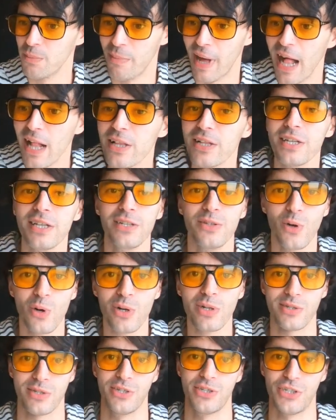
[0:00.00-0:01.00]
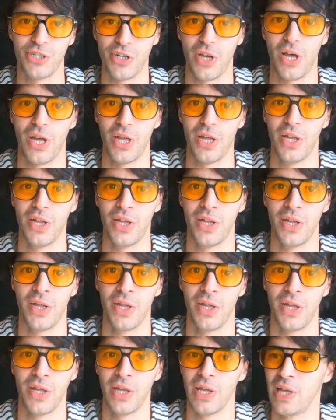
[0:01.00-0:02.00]
Balcony doors are shut.
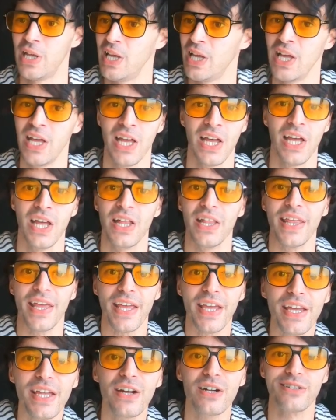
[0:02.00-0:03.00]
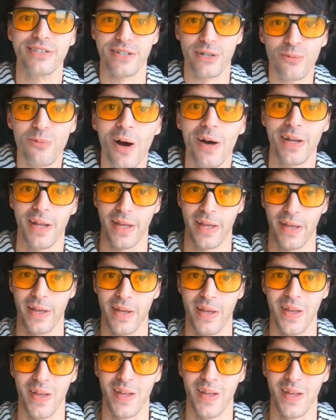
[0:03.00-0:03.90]
The heaters are running.